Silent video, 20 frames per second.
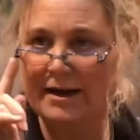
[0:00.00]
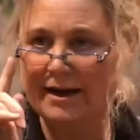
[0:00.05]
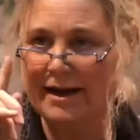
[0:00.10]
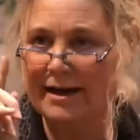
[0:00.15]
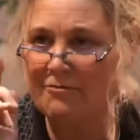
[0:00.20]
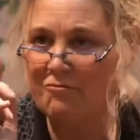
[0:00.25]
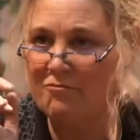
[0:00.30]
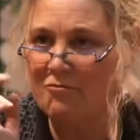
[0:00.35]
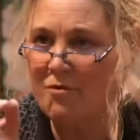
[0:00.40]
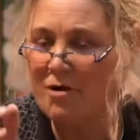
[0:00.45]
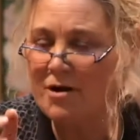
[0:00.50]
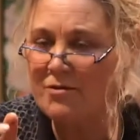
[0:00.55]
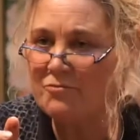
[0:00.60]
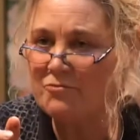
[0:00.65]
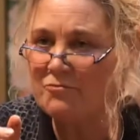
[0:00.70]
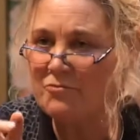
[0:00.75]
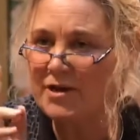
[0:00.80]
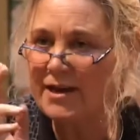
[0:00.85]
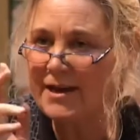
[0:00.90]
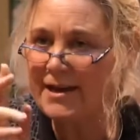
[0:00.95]
And what
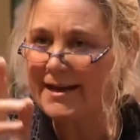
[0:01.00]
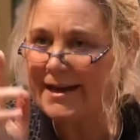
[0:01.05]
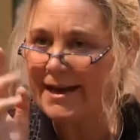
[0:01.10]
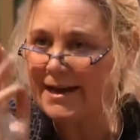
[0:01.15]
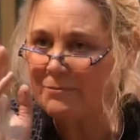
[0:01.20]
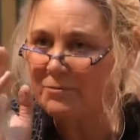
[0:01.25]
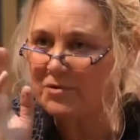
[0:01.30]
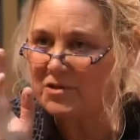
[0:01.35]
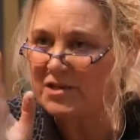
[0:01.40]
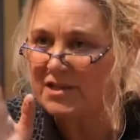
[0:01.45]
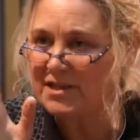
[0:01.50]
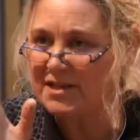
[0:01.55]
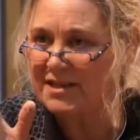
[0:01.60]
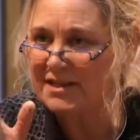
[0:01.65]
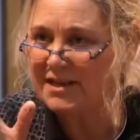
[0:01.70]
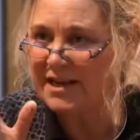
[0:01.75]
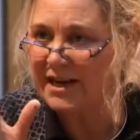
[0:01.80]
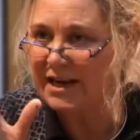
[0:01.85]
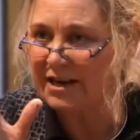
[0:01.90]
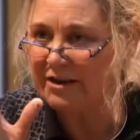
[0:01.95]
we can
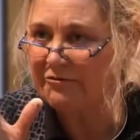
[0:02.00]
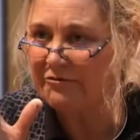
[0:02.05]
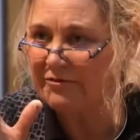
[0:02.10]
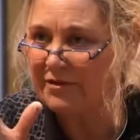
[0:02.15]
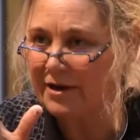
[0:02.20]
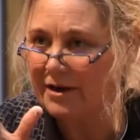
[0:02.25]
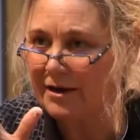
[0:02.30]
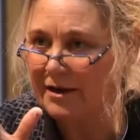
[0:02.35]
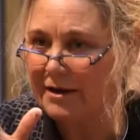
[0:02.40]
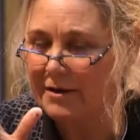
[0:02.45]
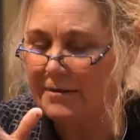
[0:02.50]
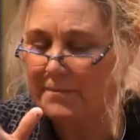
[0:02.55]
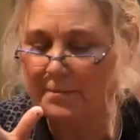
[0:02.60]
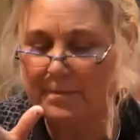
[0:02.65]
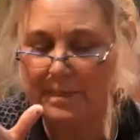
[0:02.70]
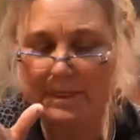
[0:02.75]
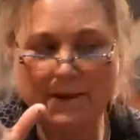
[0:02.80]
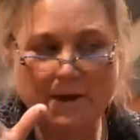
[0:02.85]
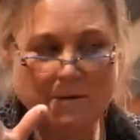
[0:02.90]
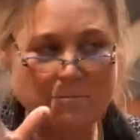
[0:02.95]
perceive
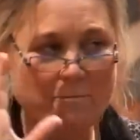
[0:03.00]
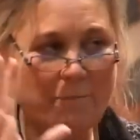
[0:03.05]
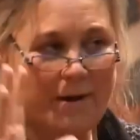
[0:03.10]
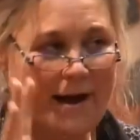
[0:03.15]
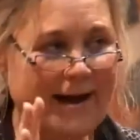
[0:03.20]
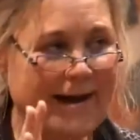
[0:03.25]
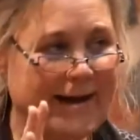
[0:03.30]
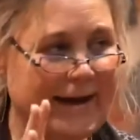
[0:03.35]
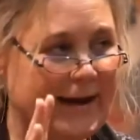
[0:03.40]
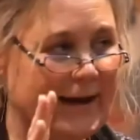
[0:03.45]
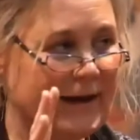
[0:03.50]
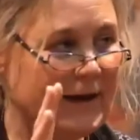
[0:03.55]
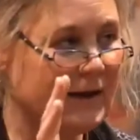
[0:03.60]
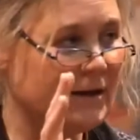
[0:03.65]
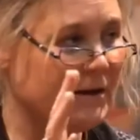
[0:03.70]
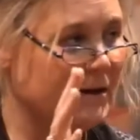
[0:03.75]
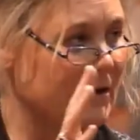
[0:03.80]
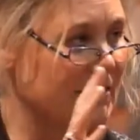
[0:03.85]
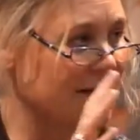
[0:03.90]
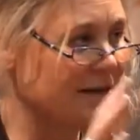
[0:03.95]
by
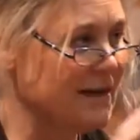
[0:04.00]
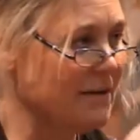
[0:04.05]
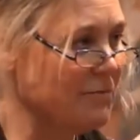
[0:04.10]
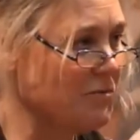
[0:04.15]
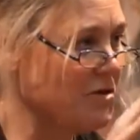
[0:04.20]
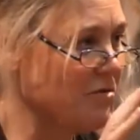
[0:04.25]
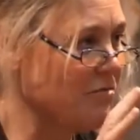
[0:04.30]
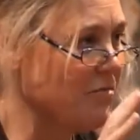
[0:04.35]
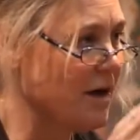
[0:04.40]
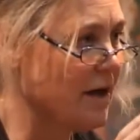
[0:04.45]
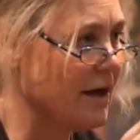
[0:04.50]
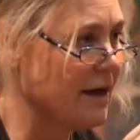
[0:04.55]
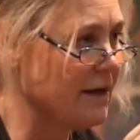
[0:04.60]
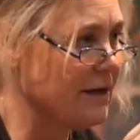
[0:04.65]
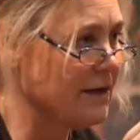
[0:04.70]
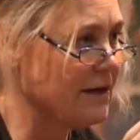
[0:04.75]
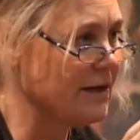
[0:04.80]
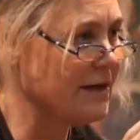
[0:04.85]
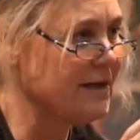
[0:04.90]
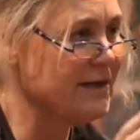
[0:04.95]
conceptual
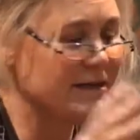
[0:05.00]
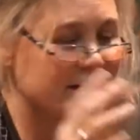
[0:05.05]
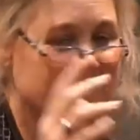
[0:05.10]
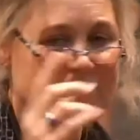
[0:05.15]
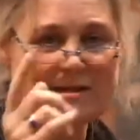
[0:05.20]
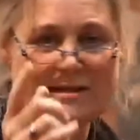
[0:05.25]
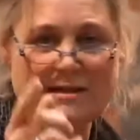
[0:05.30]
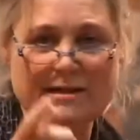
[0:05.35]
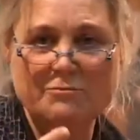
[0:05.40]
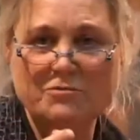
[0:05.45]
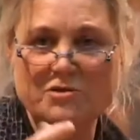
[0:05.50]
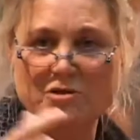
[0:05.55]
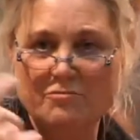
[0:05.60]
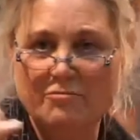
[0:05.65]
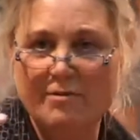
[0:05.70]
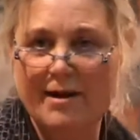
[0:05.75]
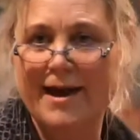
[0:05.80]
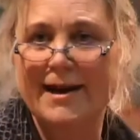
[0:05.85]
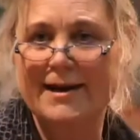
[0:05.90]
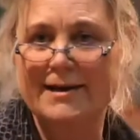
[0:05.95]
mind is conceptual
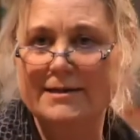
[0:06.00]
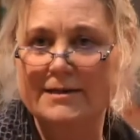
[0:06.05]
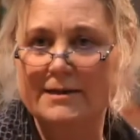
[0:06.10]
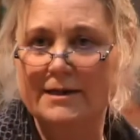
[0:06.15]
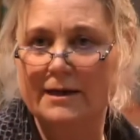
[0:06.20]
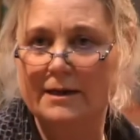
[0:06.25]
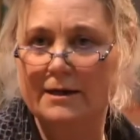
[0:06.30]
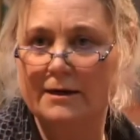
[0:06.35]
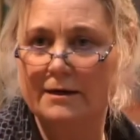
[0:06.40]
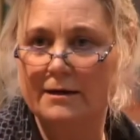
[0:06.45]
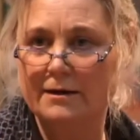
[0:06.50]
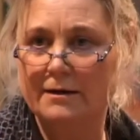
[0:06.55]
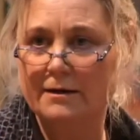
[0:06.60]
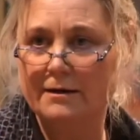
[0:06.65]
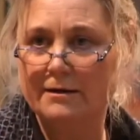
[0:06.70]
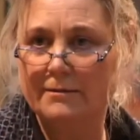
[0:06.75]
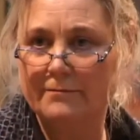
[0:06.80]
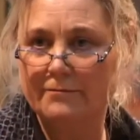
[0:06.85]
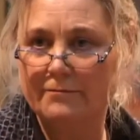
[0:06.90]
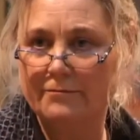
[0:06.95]
reality.
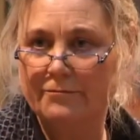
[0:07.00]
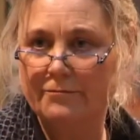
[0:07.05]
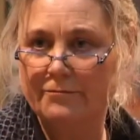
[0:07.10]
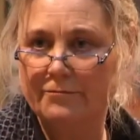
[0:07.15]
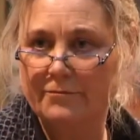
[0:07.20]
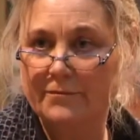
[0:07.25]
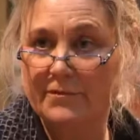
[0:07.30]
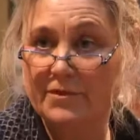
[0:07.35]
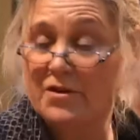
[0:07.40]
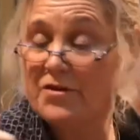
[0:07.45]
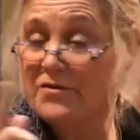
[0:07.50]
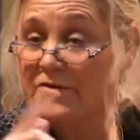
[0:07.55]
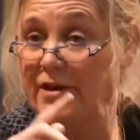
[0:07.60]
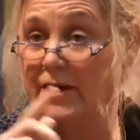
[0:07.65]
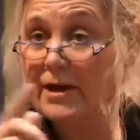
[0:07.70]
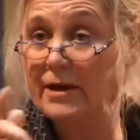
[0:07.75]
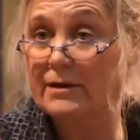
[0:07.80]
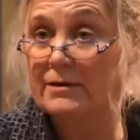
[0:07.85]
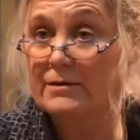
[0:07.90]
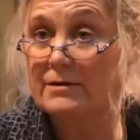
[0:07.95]

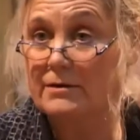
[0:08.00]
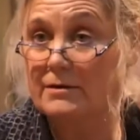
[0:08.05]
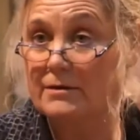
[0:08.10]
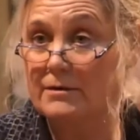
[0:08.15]
Nothing else.